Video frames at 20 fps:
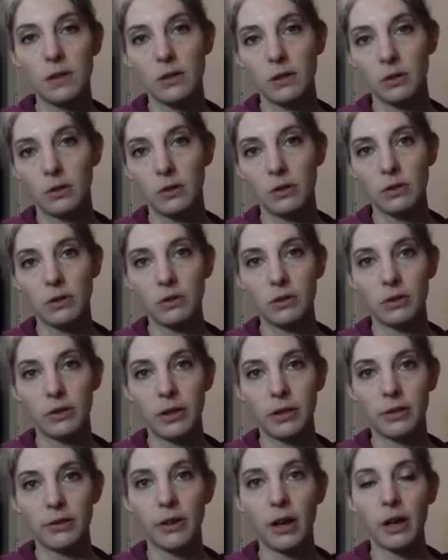
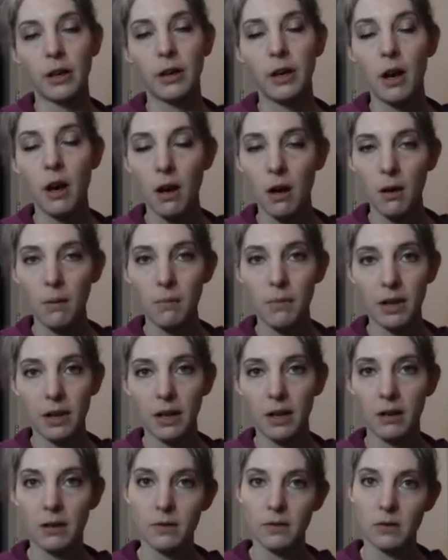delusionalknitter.com,
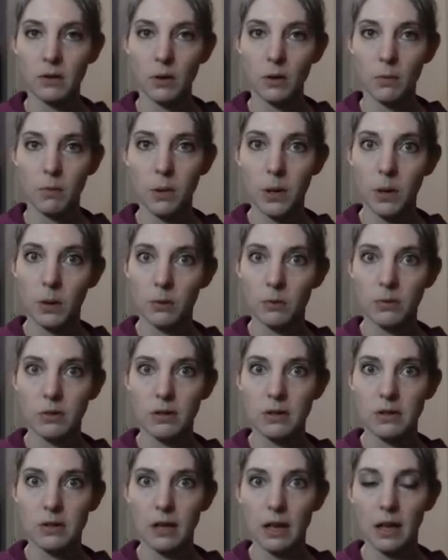and I also
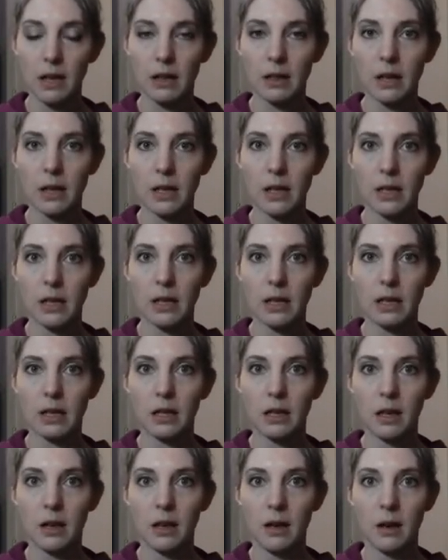post a link
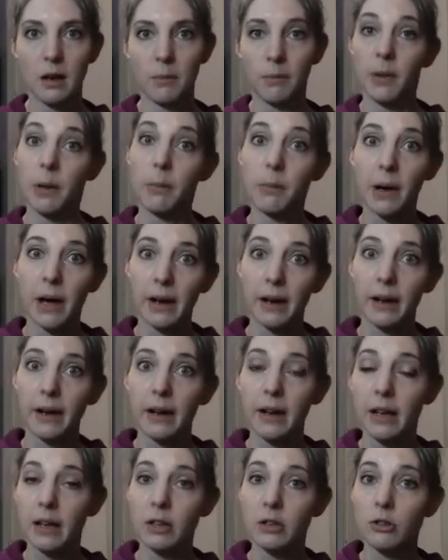
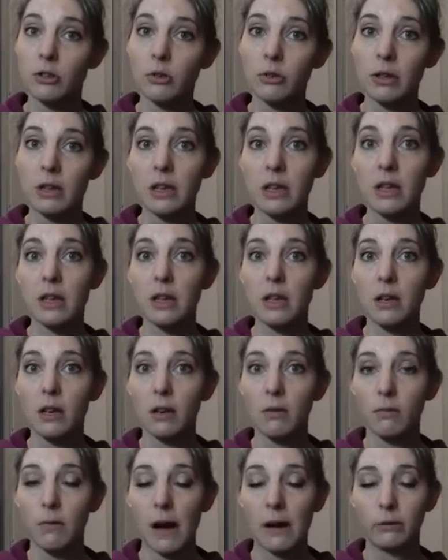embedded into the
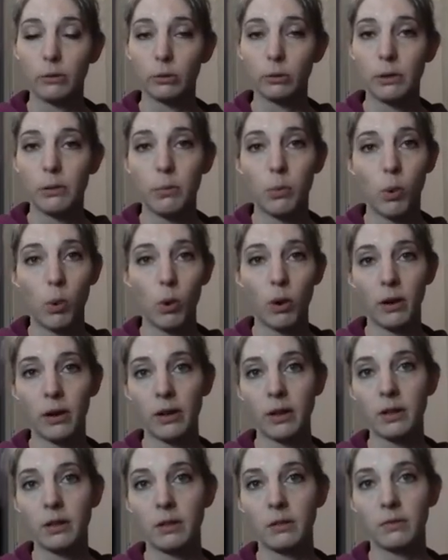Ravelry
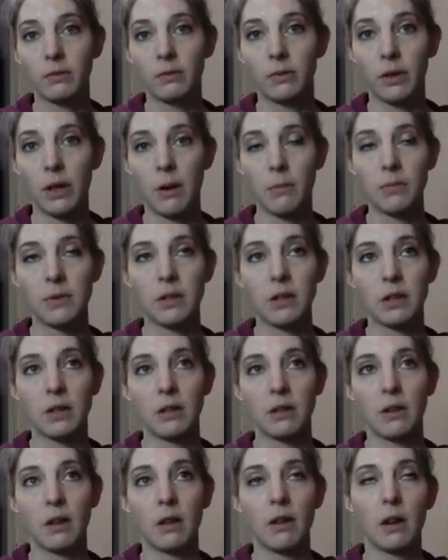board for that
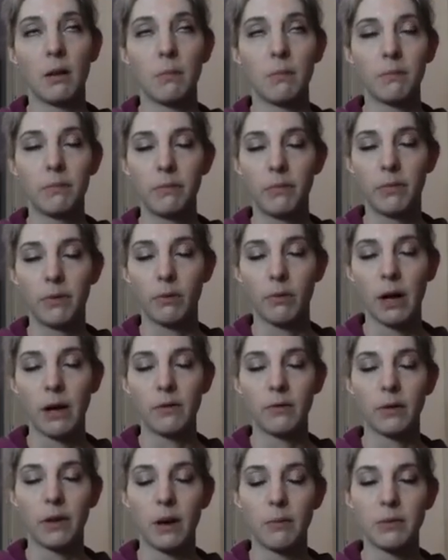particular
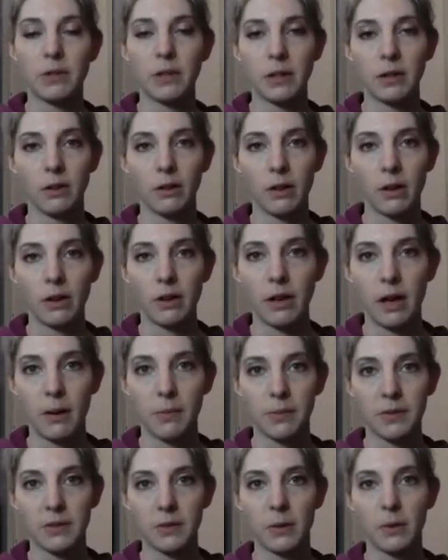thread for that particular
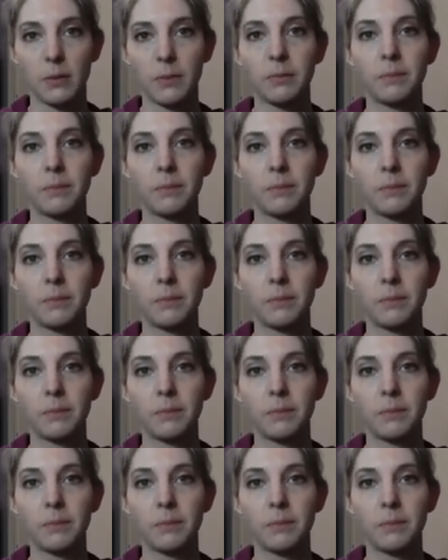episode.